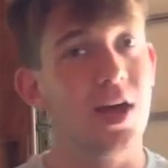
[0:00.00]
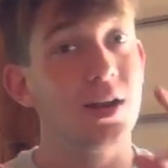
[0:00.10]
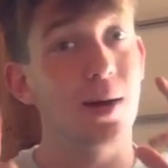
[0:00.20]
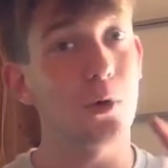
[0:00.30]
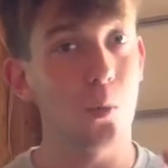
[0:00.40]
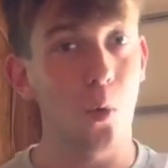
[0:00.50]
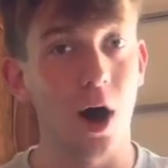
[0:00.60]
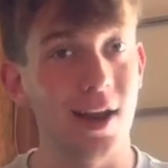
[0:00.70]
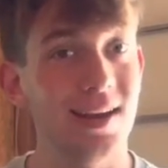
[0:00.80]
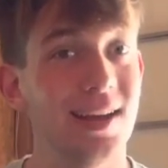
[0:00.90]
number
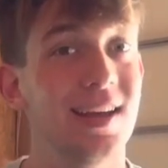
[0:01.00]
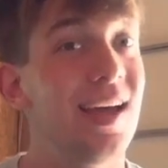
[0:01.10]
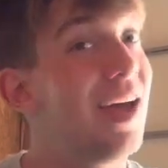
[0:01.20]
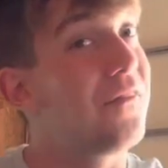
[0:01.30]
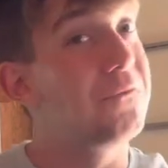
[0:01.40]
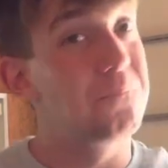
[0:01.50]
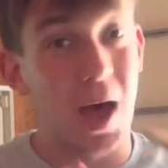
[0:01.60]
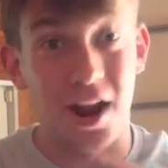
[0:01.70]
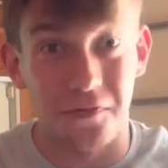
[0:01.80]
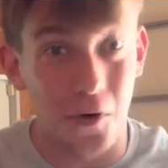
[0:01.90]
one,
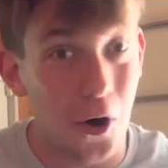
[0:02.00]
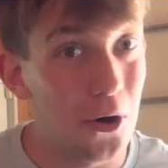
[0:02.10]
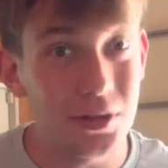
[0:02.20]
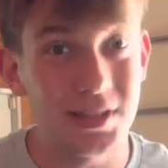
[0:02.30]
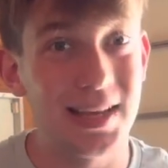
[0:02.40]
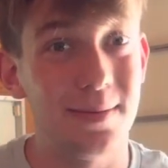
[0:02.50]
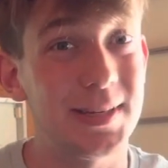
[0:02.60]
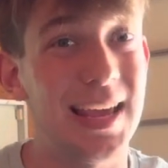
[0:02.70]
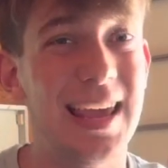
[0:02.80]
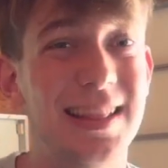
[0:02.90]
out of all the
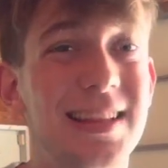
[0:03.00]
tips in the